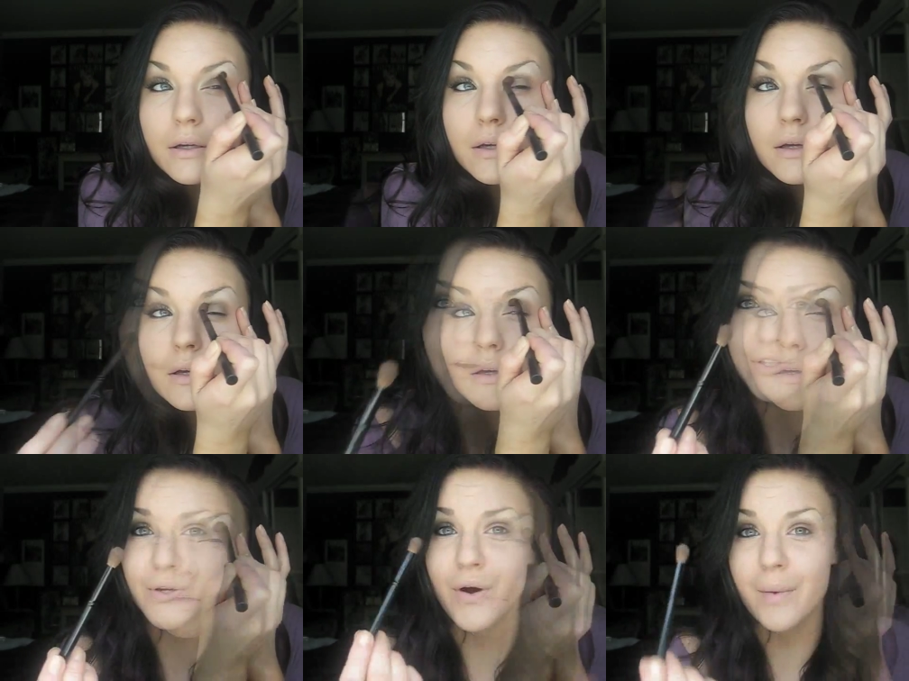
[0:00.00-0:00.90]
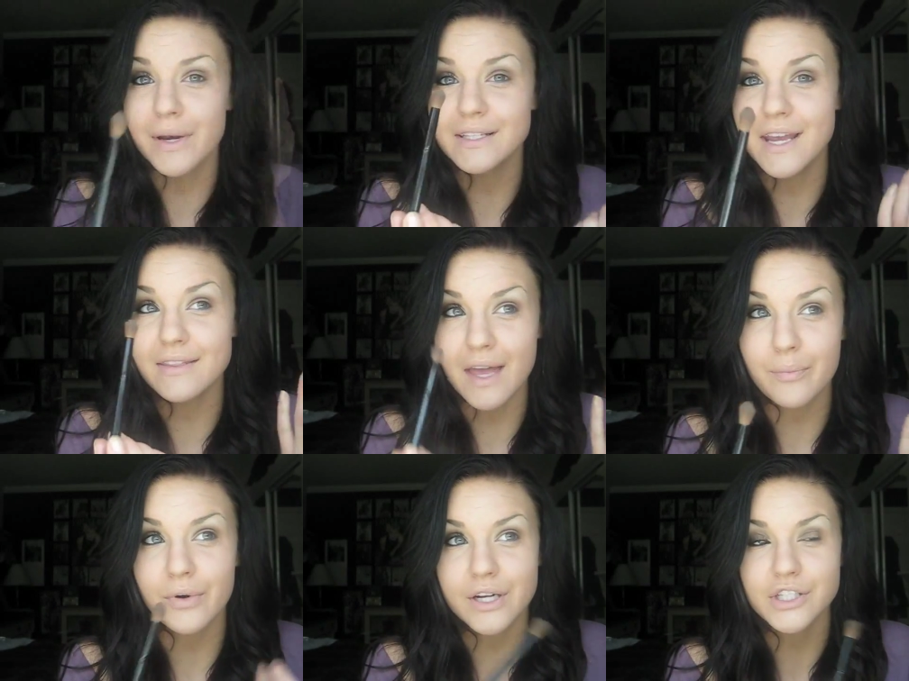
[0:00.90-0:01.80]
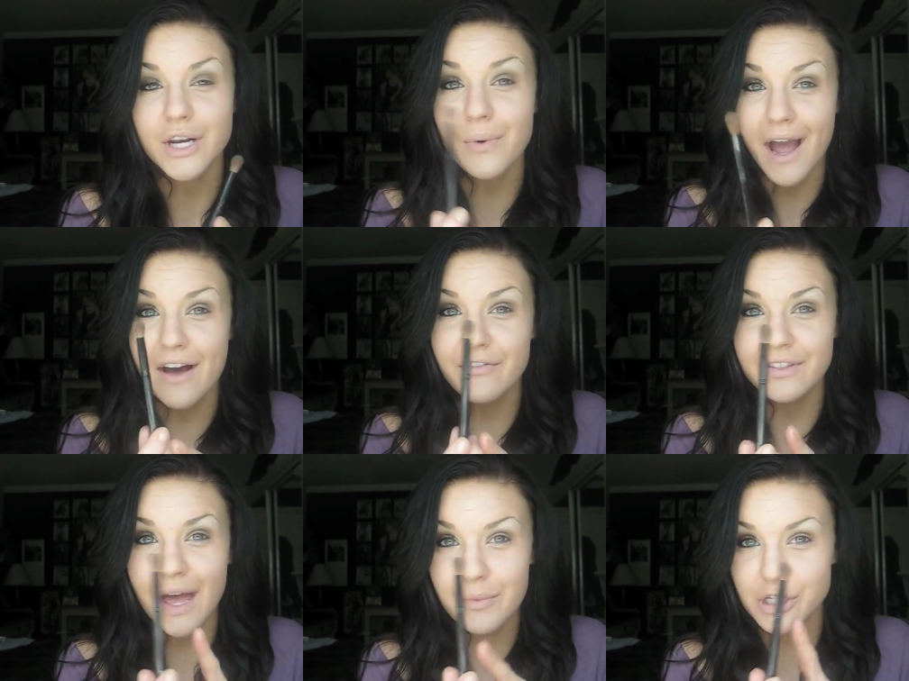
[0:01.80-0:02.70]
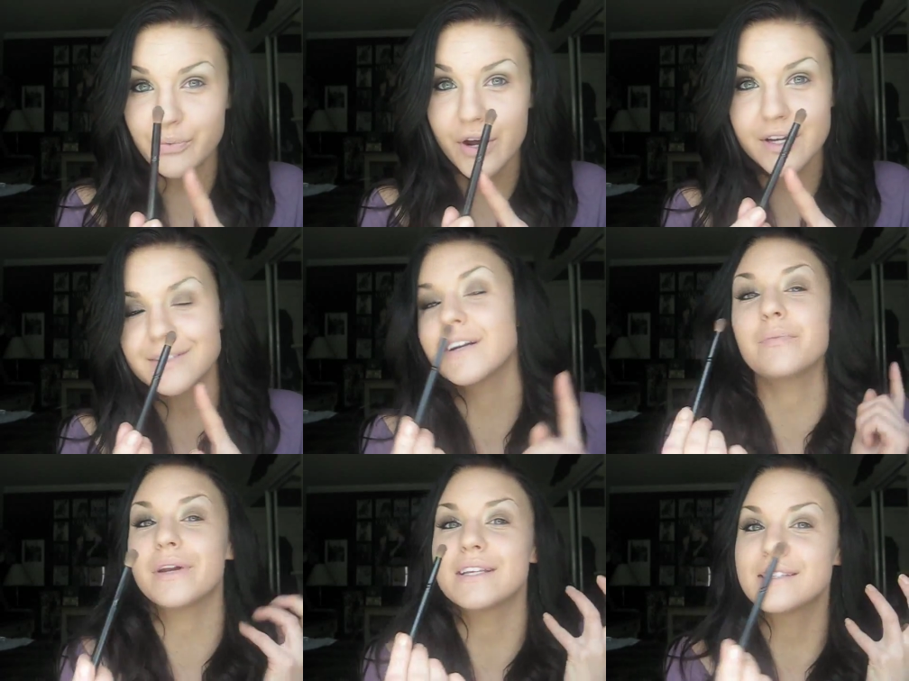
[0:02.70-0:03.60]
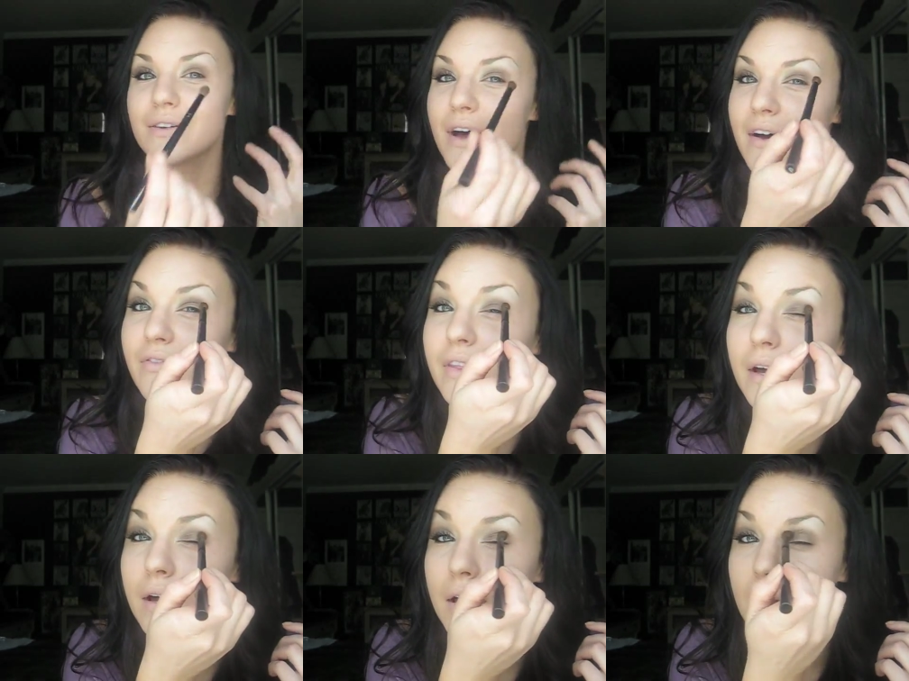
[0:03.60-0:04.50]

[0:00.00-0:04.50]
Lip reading: And then also I'm going to take that brush. I don't have that much product on it, but I still have the